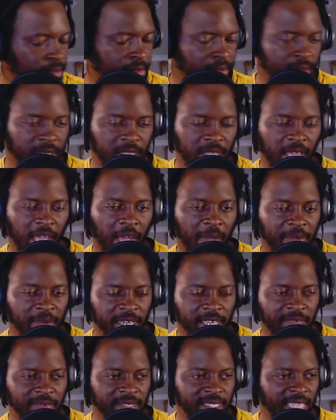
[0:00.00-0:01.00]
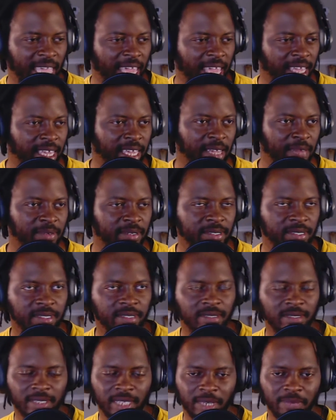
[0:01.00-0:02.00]
Do y'all believe it's gatekeepers
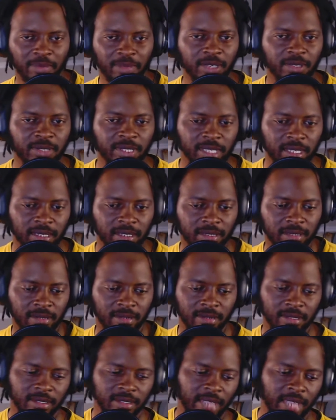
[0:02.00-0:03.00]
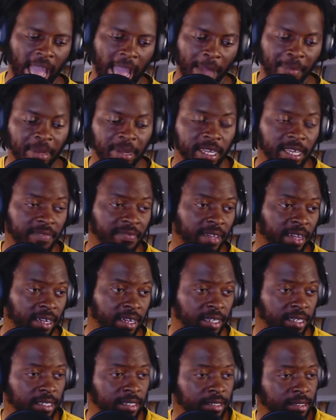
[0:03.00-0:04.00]
in music? I believe
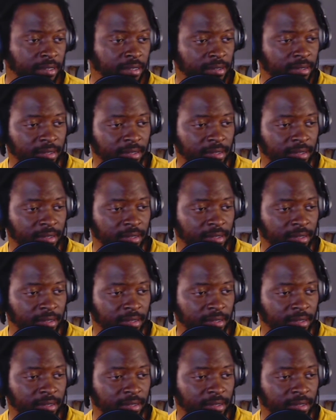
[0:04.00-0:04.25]
there is.